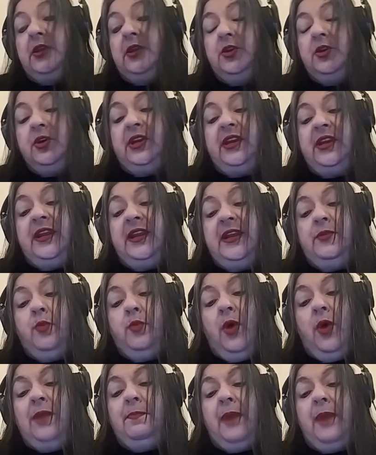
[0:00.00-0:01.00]
Going to need
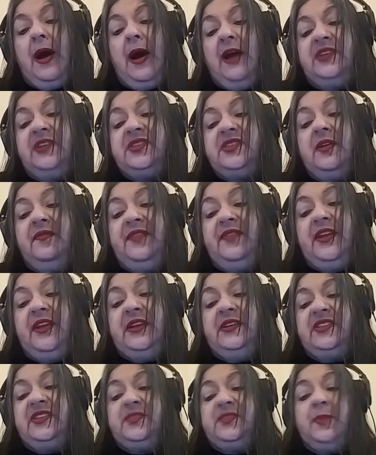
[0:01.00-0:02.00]
one box of
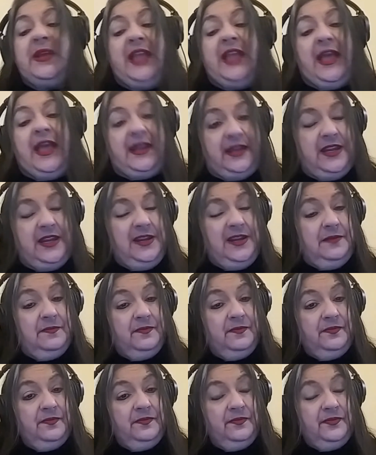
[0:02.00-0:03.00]
thin spaghetti,
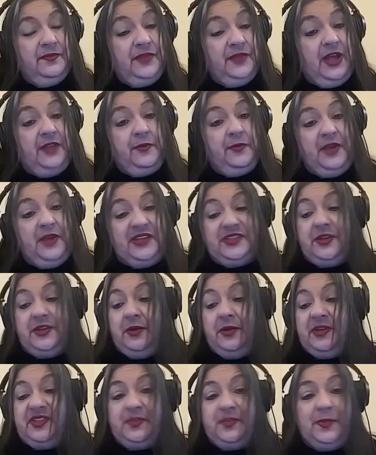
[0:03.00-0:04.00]
otherwise
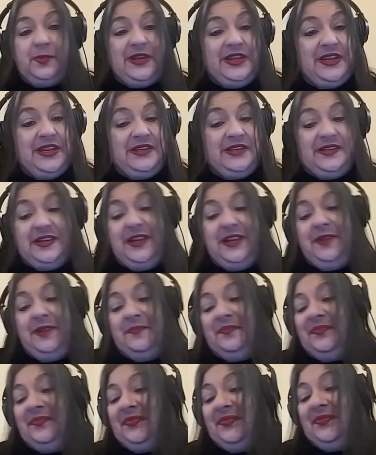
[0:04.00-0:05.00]
known as spaghetti,
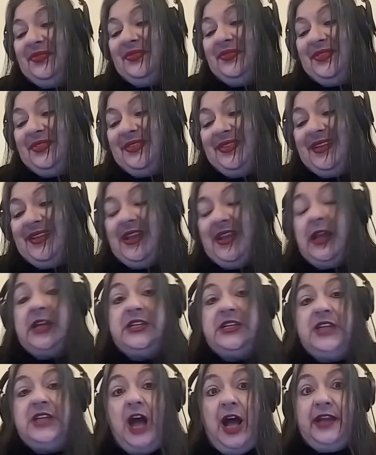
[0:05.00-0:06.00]

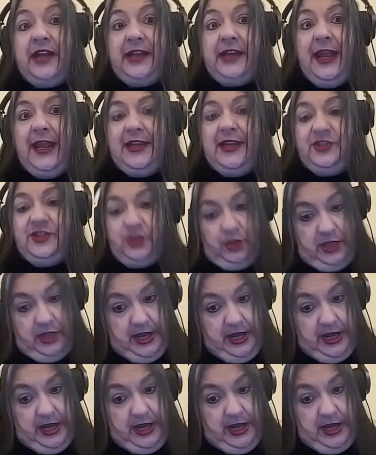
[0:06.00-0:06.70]
not angel